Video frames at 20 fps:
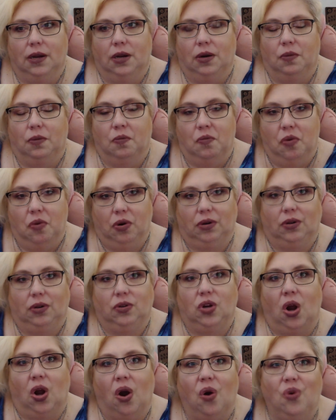moral
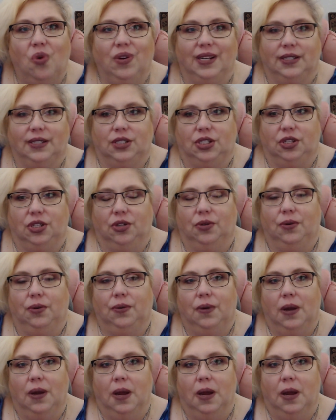code as you,